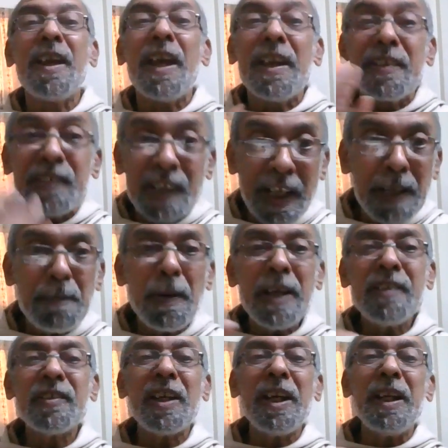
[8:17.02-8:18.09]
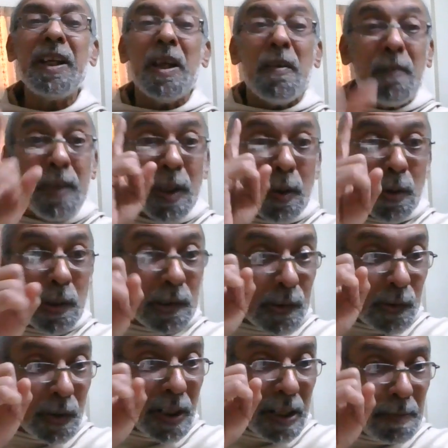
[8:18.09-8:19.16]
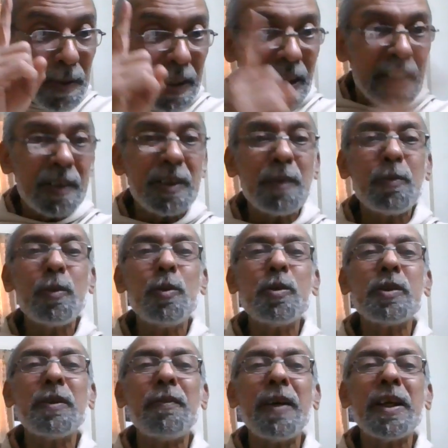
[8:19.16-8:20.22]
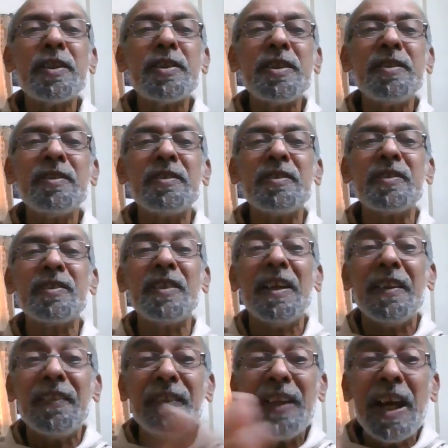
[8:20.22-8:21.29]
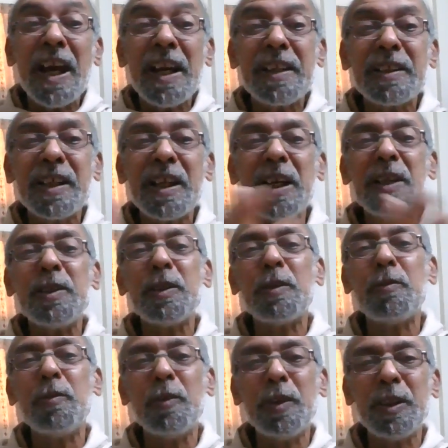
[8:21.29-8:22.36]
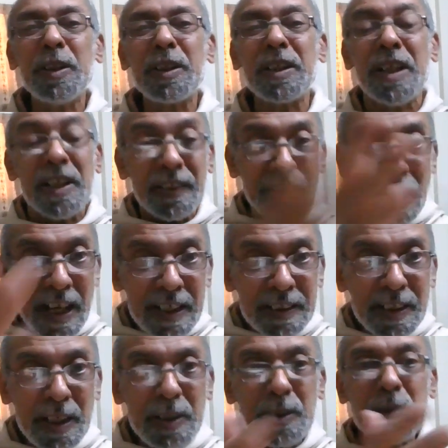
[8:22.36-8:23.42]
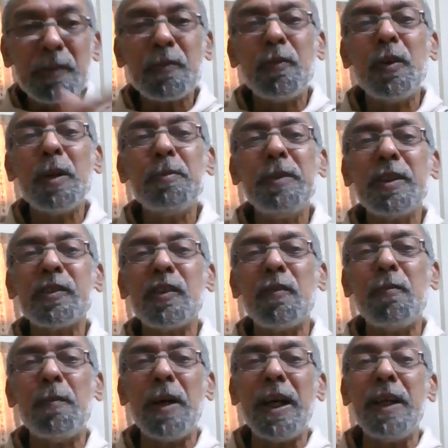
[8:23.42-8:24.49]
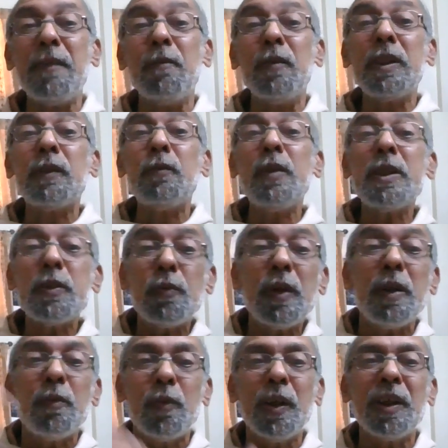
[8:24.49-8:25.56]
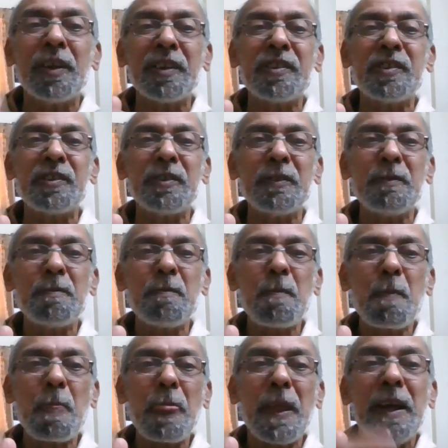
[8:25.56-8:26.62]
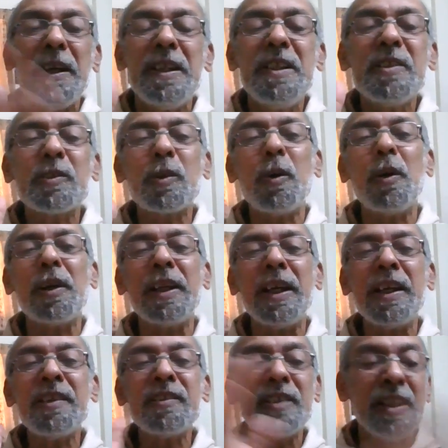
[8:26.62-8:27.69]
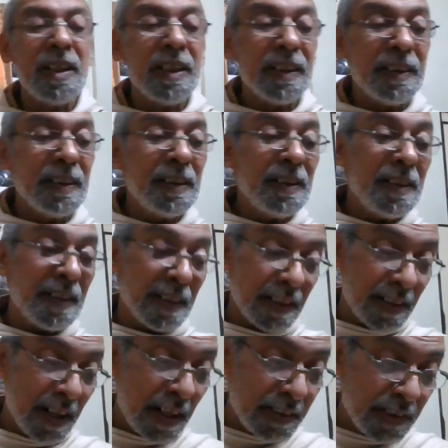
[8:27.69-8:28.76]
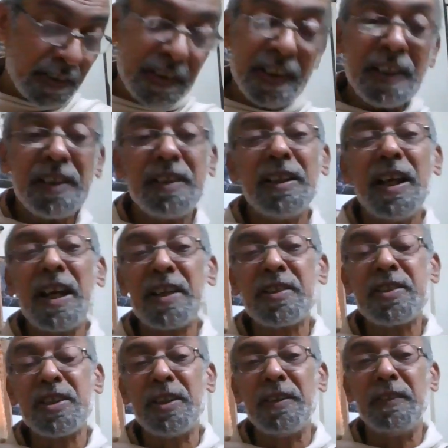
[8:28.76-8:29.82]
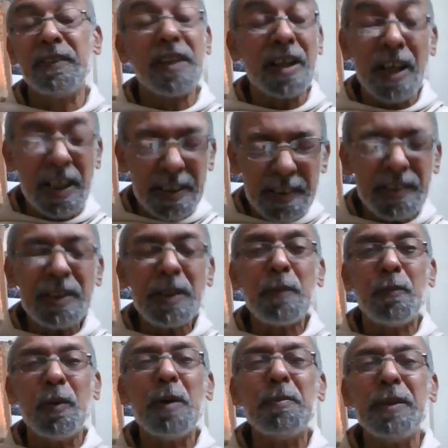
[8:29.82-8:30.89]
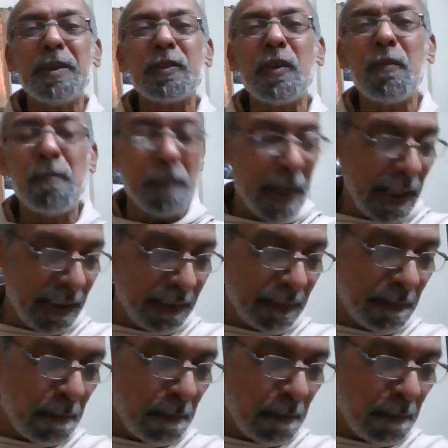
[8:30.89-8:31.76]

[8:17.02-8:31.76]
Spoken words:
side by side, we are also aiming at the fruits of actions. That kind of work, that kind of firmness of mind with which one works is called as the rajasic action, the rajasic firmness of mind.